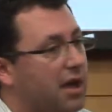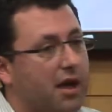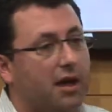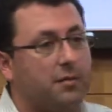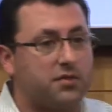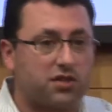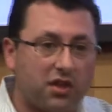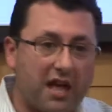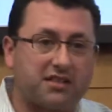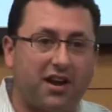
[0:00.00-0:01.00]
Um,
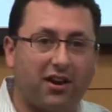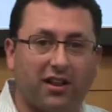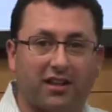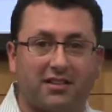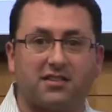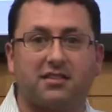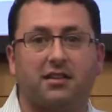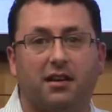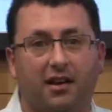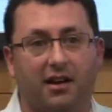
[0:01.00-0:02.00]
so that's CareLinx.
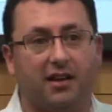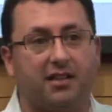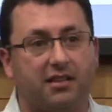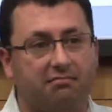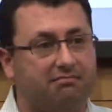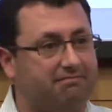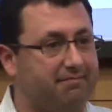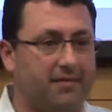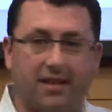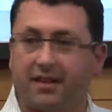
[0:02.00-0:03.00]
Uh,
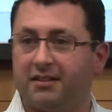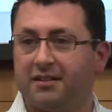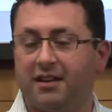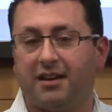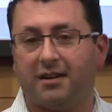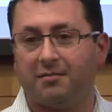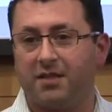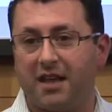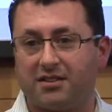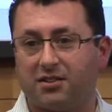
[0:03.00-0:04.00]
and um,
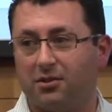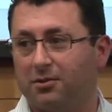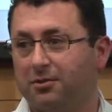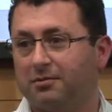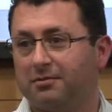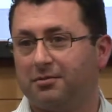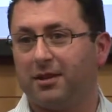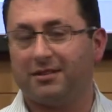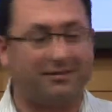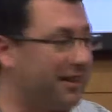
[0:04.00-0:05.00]
yeah, so
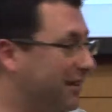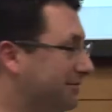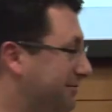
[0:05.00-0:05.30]
we, yeah.